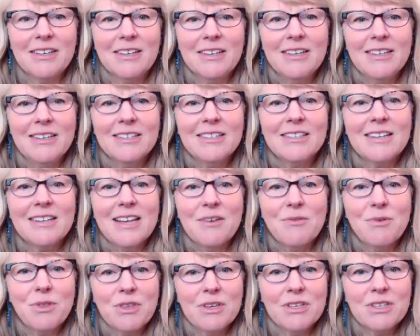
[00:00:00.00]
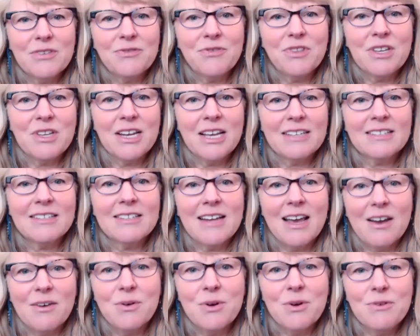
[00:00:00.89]
Stay with us for the next
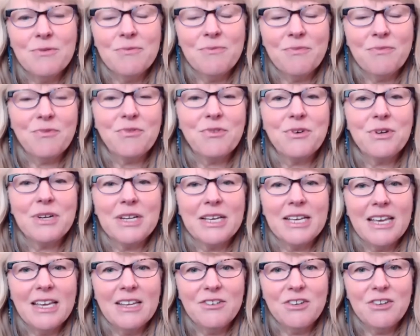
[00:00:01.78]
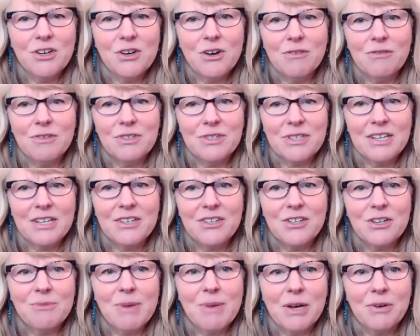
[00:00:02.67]
hour for an engaging conversation
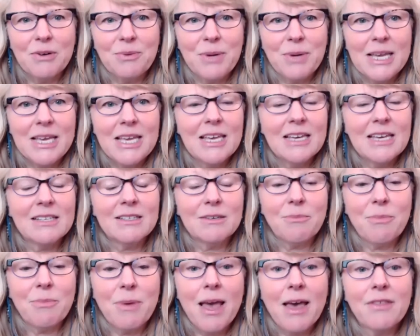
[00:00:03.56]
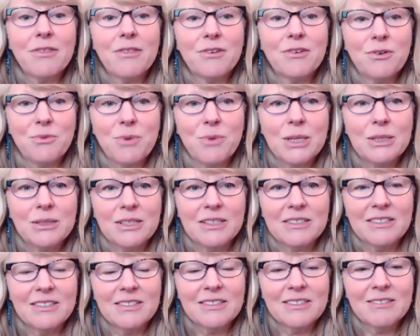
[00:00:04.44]
about Reiki as a path to
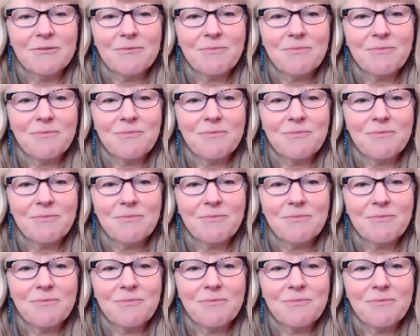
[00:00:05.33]
wellness.